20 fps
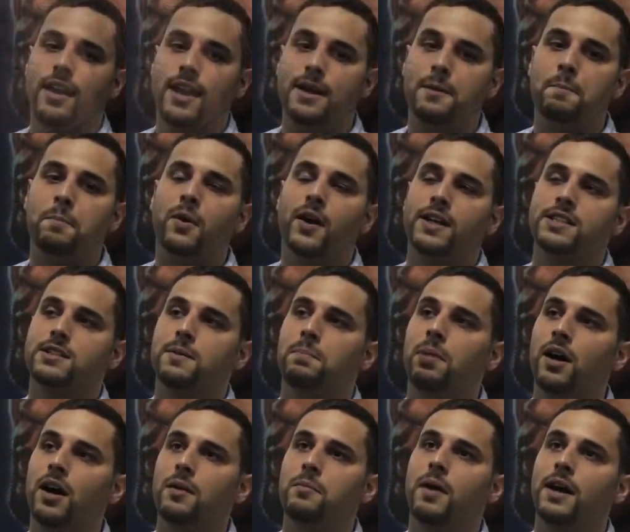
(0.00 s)
and impress
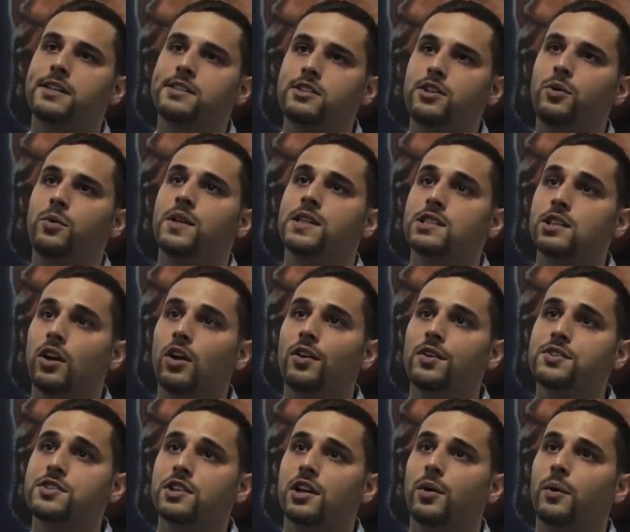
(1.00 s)
upon my students
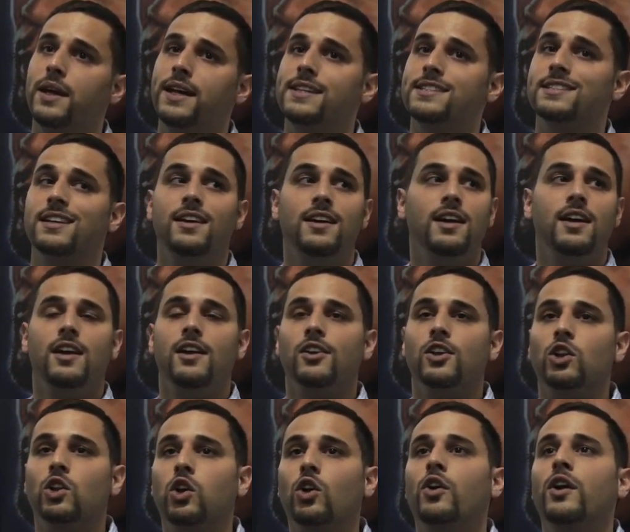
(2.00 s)
also is
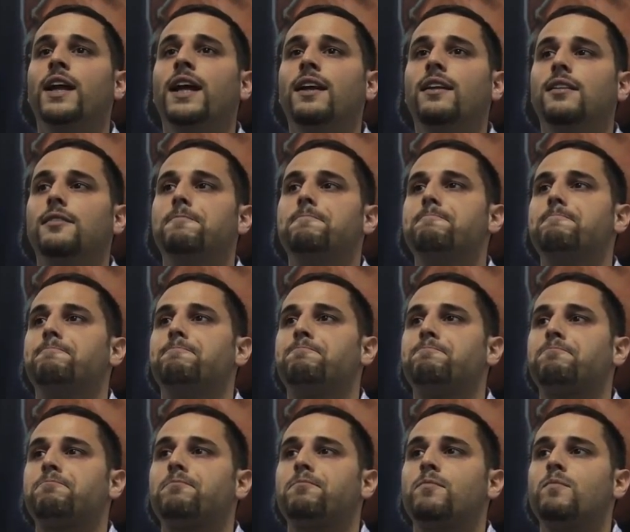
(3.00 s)
learn it
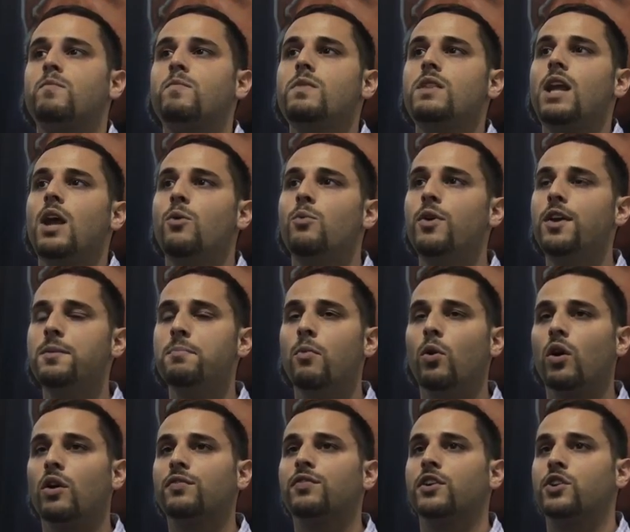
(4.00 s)
with
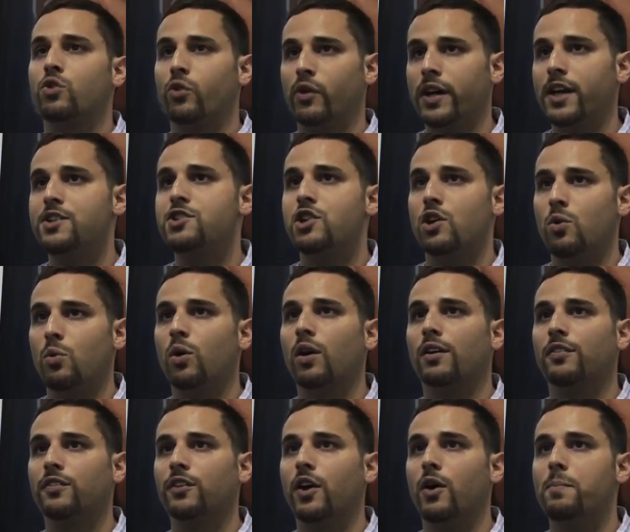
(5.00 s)
more of a traditional
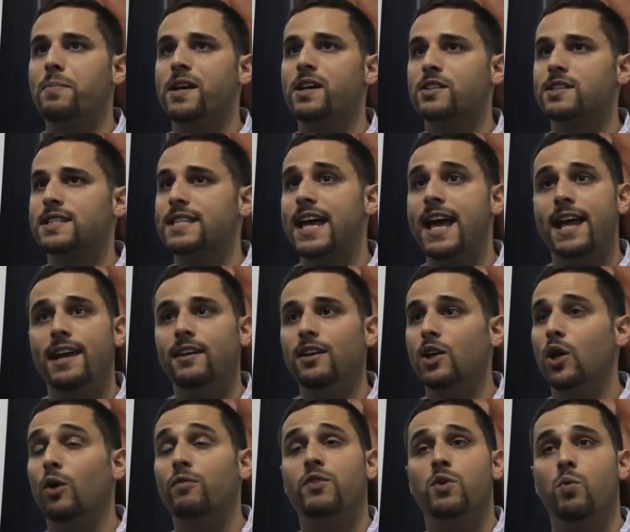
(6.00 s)
workflow, because then,
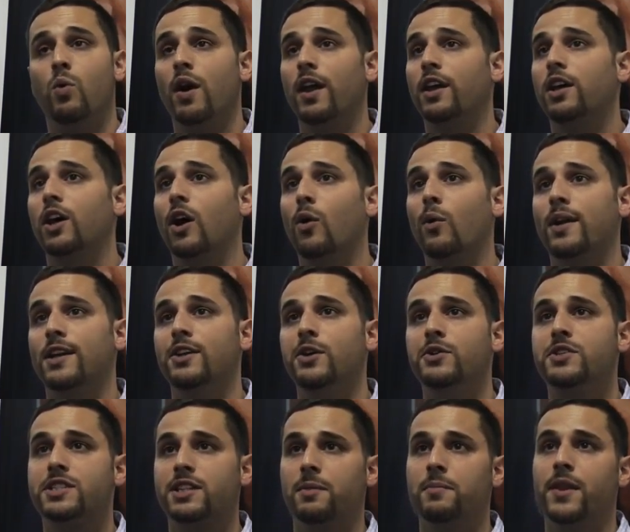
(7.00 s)
if you want to go and
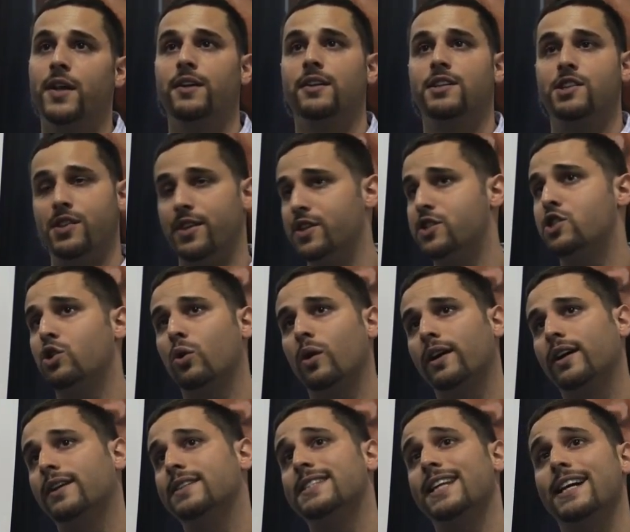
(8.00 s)
use some of the
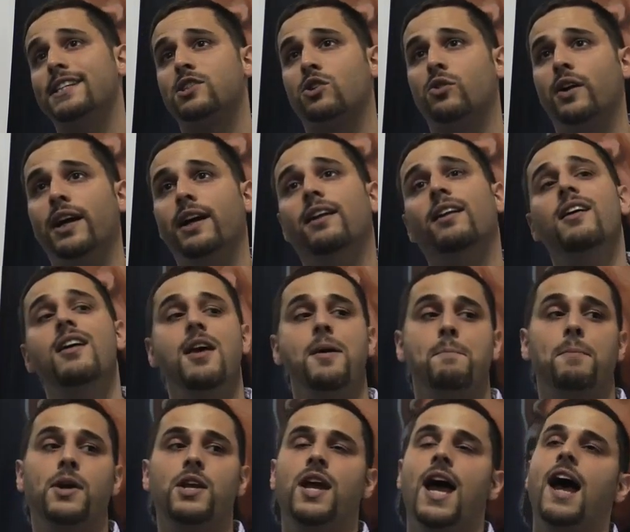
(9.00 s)
shortcuts, that's great,
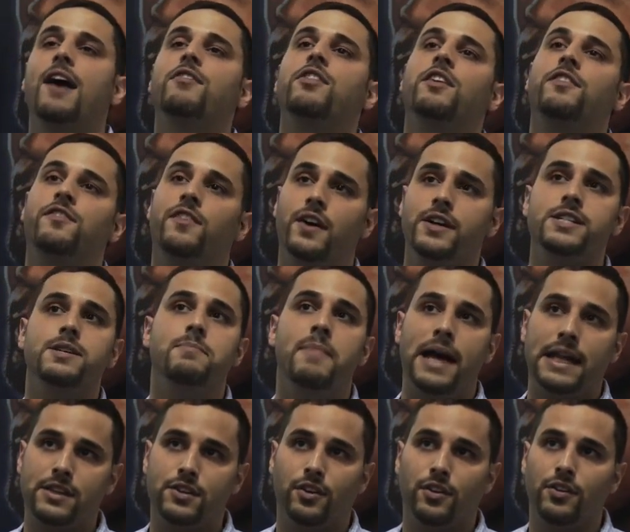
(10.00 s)
but you have the
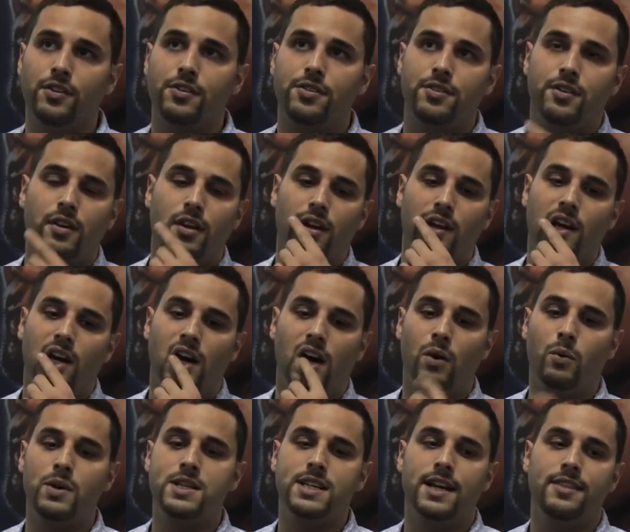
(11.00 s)
fundamentals,
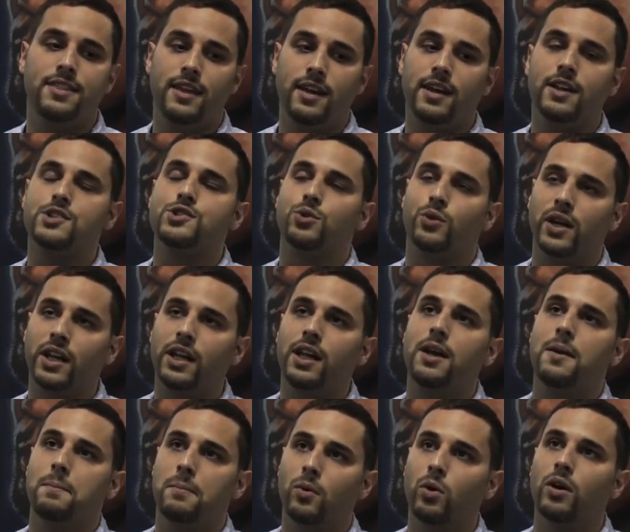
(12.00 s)
which I think is
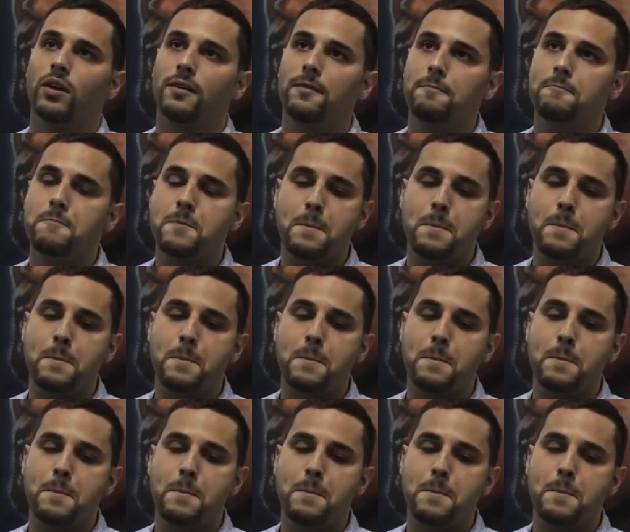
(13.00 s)
really important.